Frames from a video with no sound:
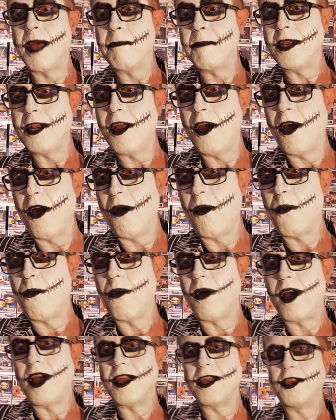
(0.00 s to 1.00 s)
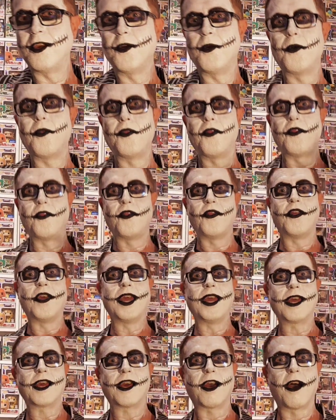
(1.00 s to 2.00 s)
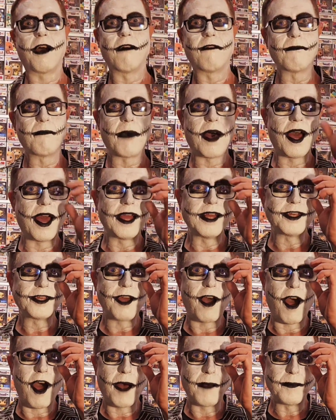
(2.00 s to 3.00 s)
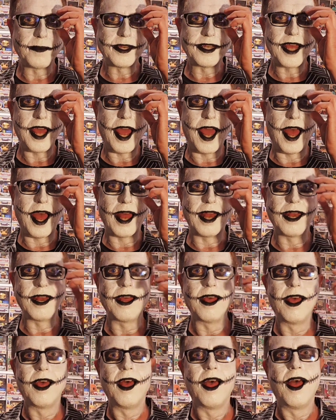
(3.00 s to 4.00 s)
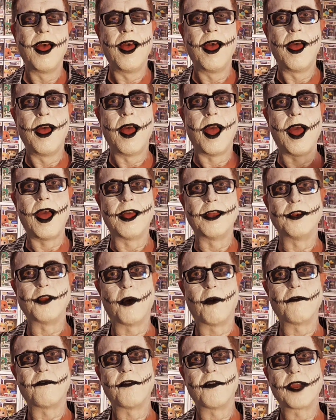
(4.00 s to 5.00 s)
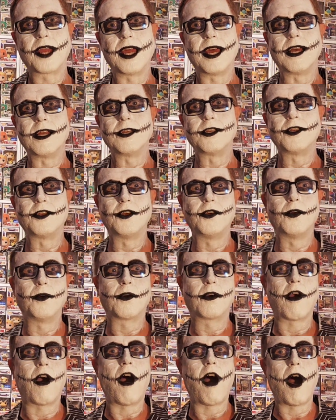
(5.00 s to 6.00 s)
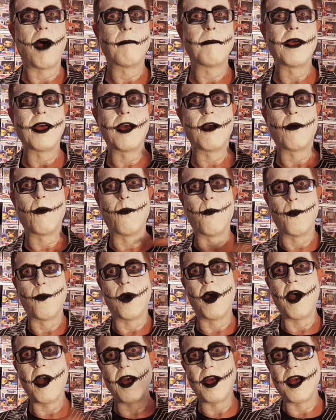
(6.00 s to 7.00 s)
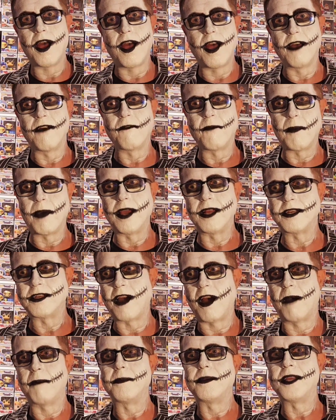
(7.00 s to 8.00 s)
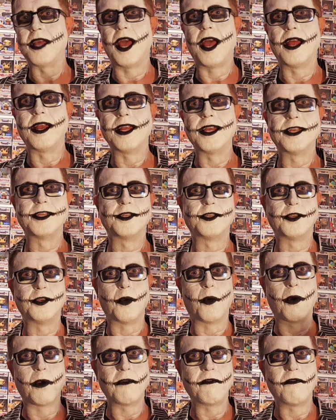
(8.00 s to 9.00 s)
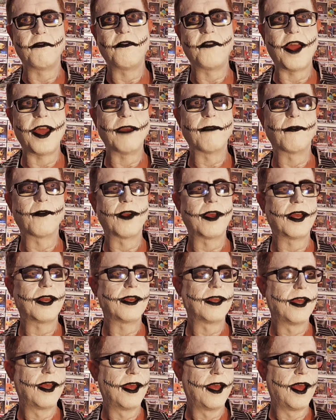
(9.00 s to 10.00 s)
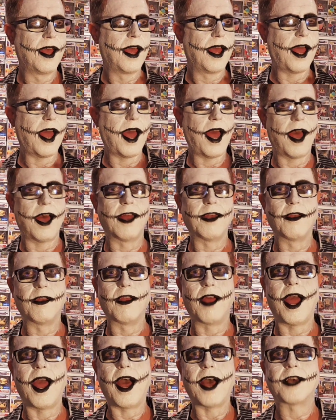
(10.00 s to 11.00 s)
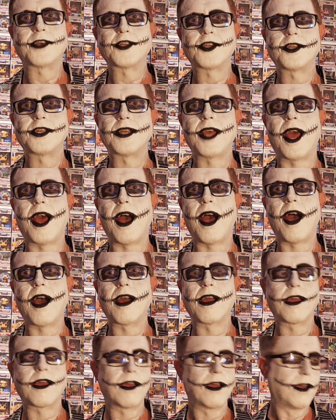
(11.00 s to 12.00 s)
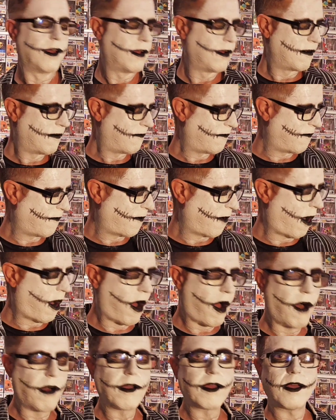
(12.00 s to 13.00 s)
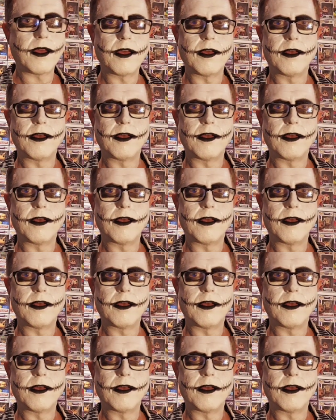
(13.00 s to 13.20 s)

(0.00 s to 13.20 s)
me know what you think of my top 10. And don't forget to comment what of my top 10 is your favorite. And hashtag FrogGF.